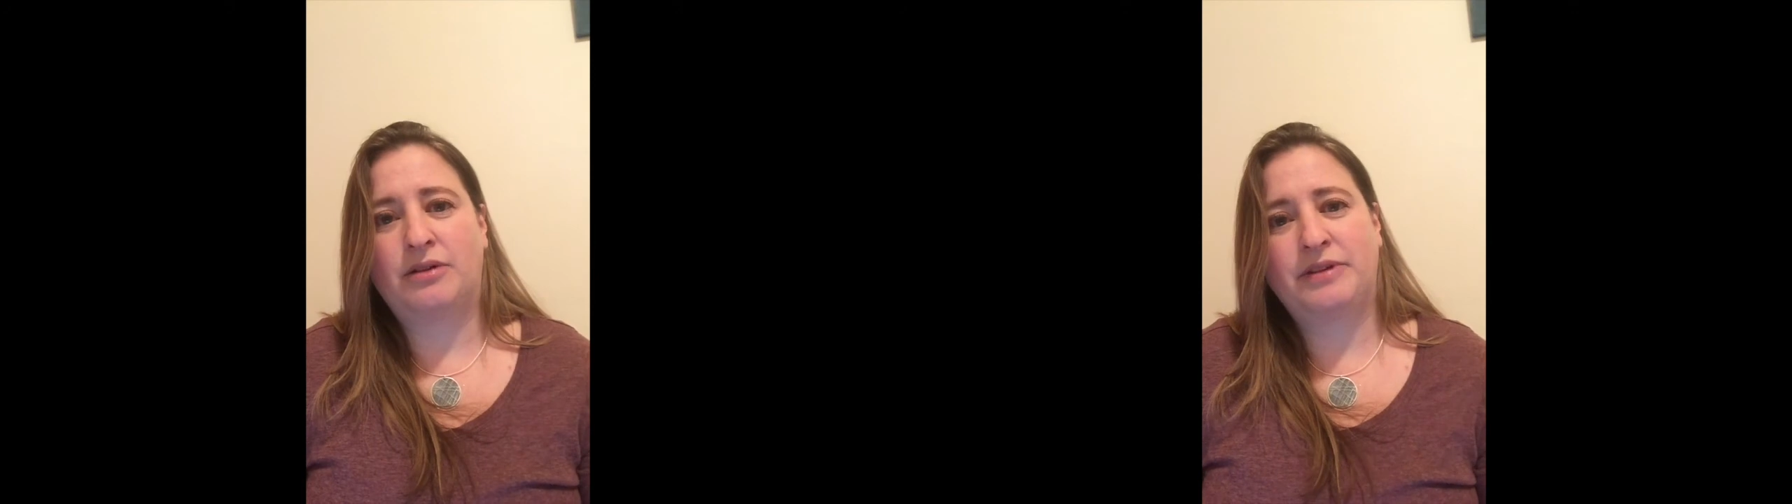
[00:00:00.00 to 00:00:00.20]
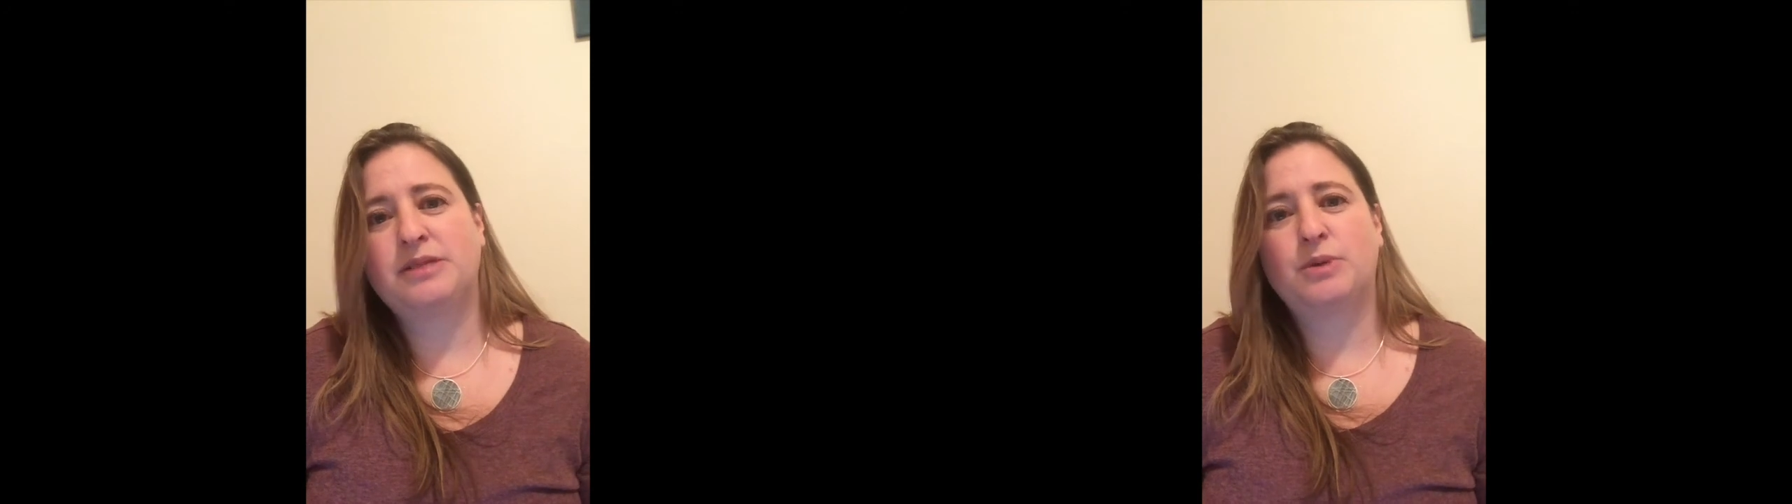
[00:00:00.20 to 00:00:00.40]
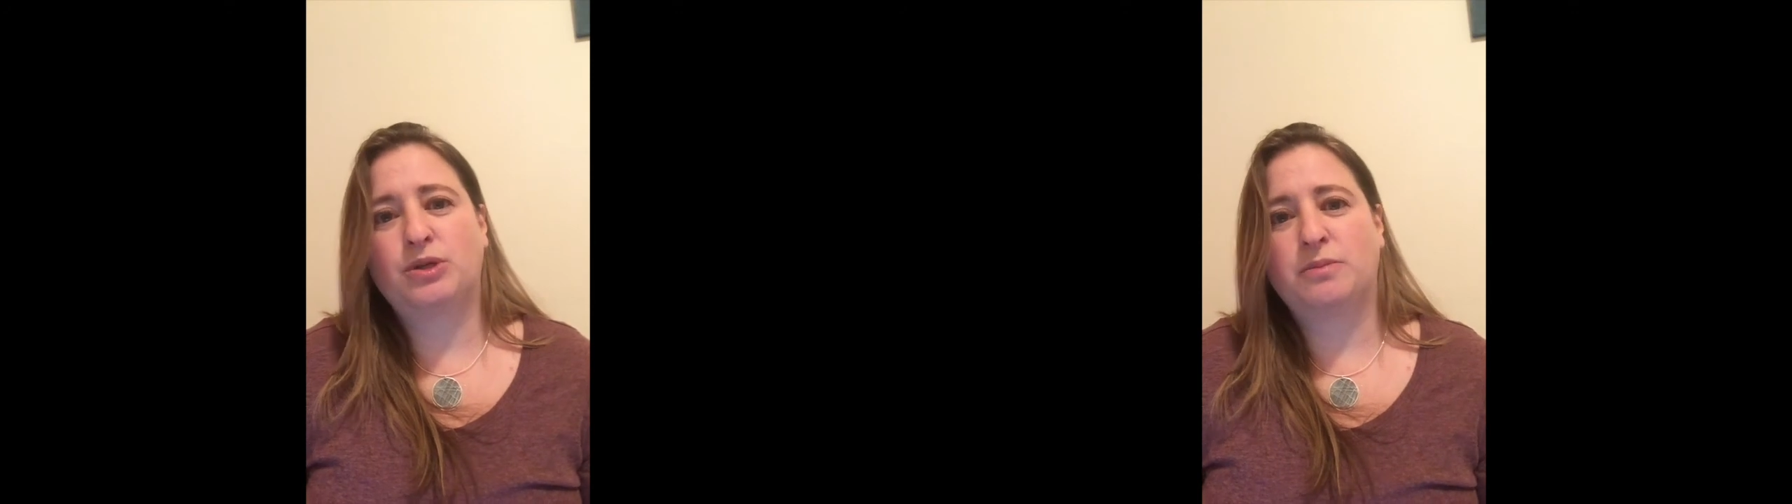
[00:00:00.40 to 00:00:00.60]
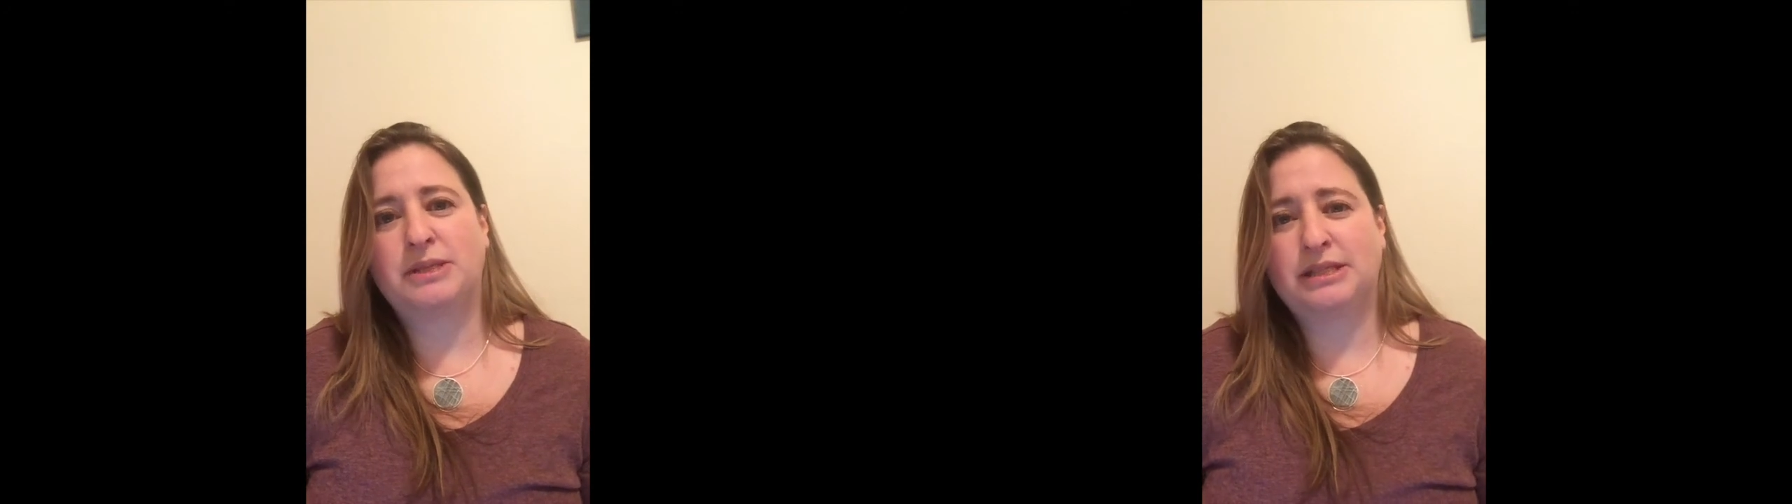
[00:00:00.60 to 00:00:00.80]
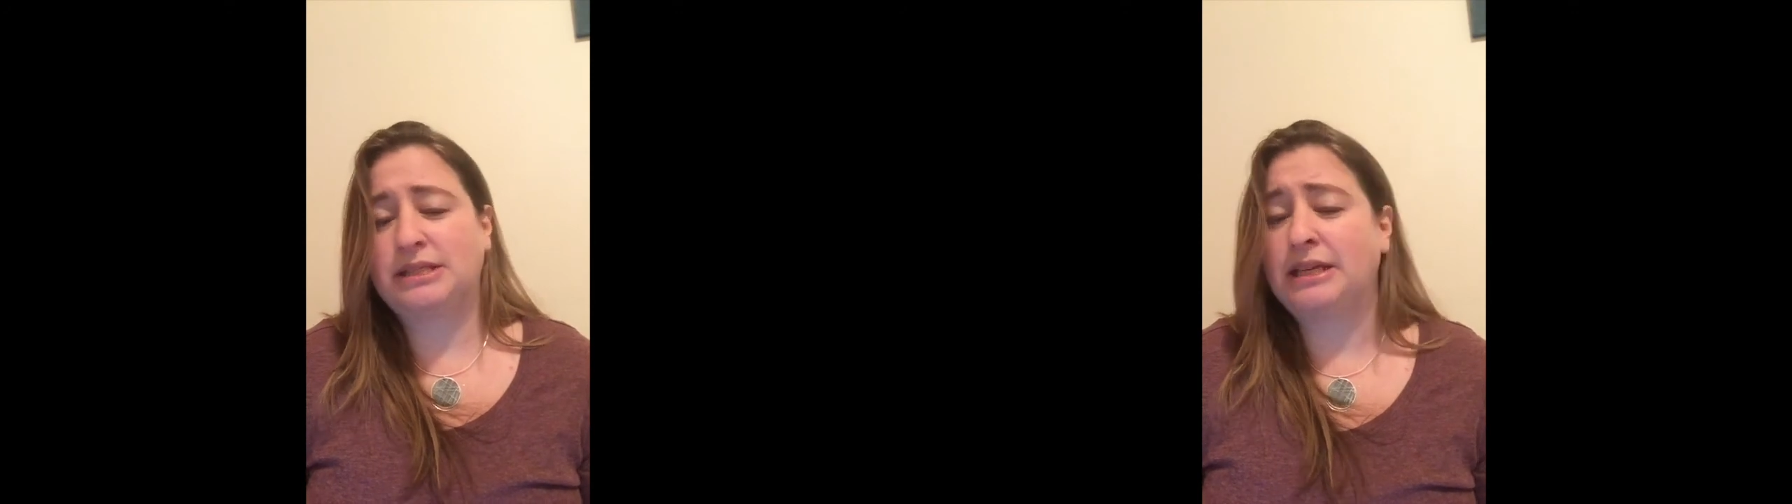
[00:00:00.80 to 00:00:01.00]
our Facebook group
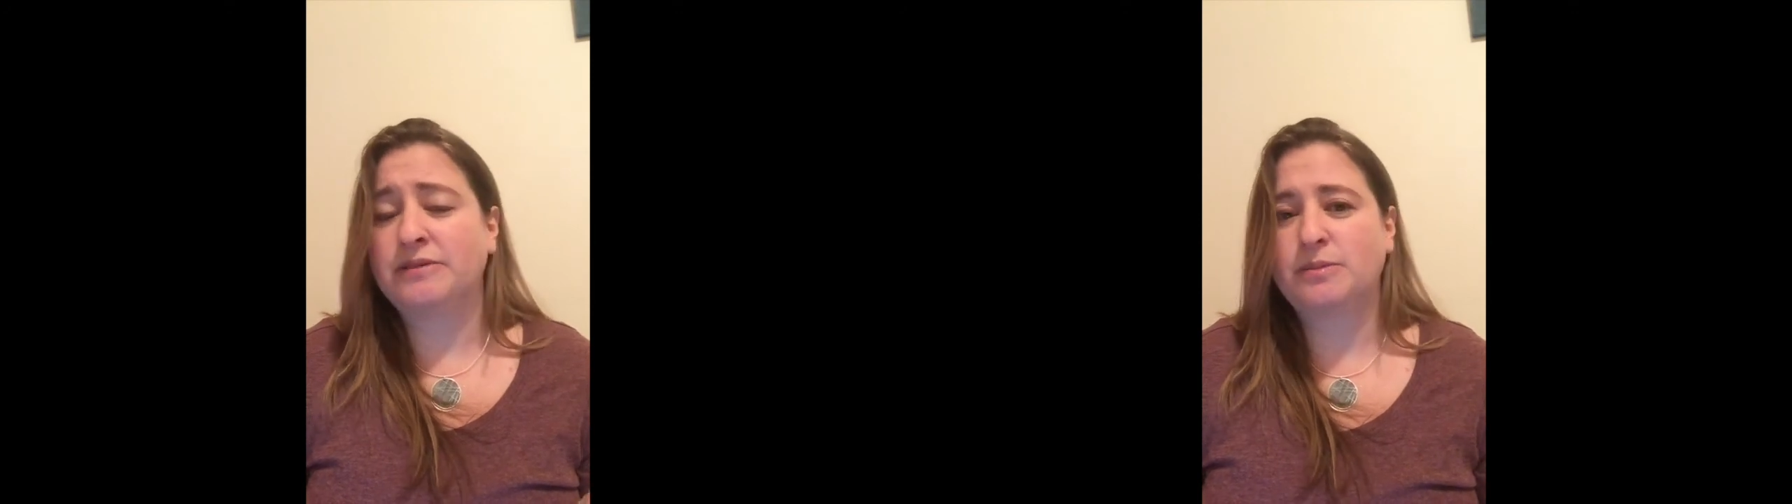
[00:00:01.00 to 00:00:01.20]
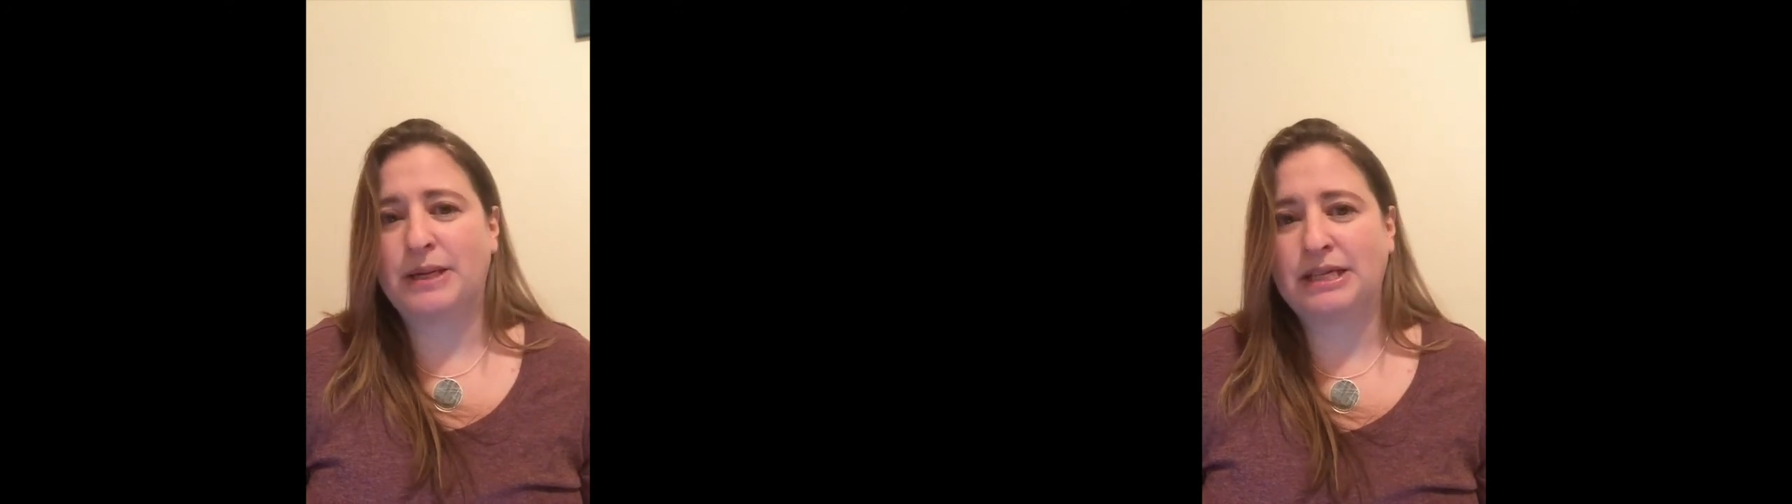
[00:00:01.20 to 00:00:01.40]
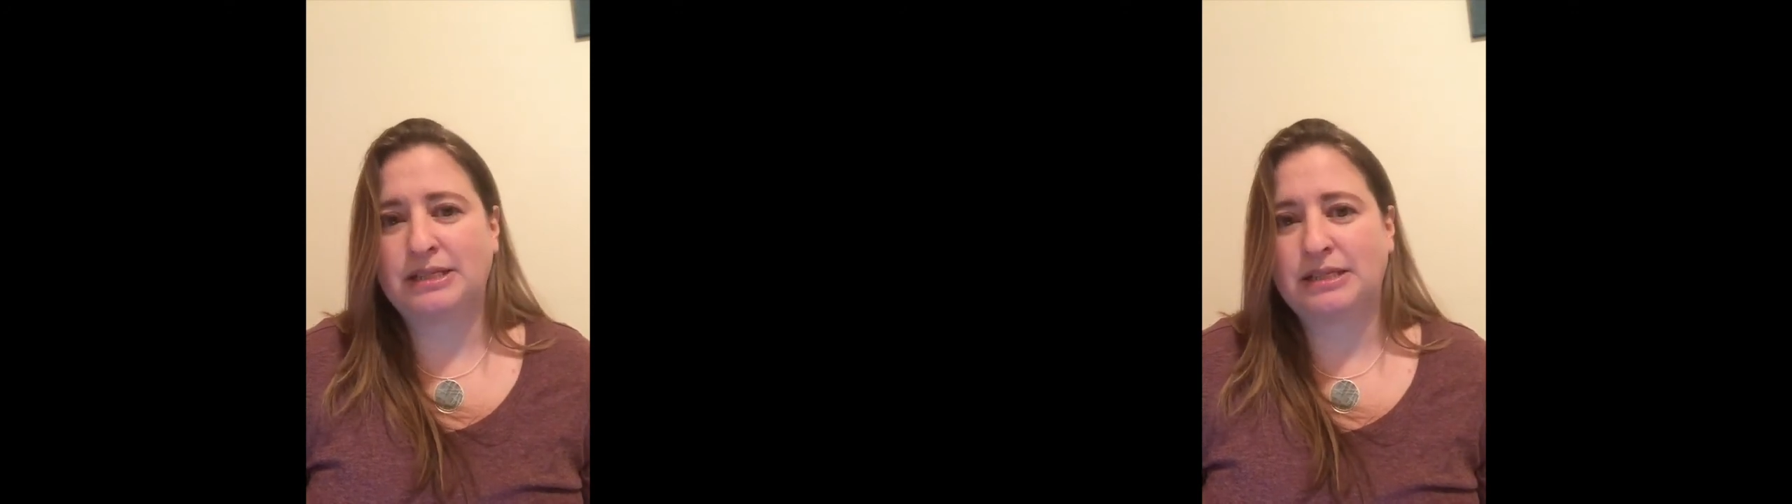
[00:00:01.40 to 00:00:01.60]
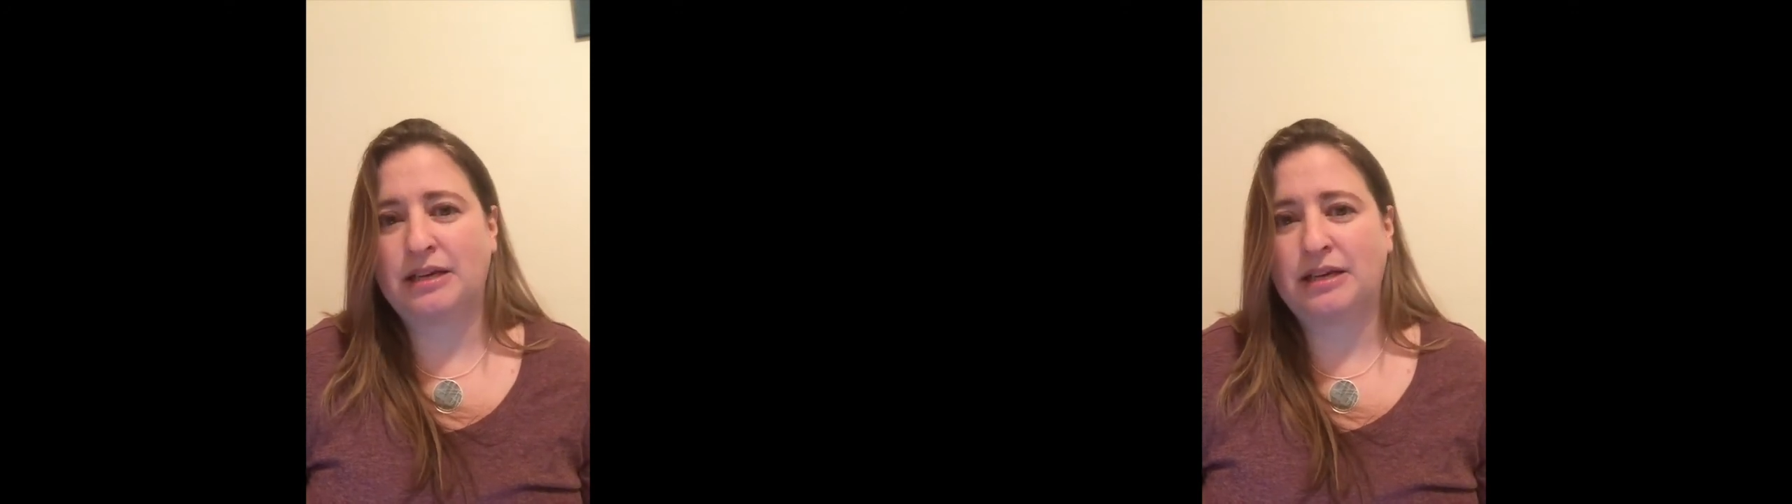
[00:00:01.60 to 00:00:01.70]
is a safe space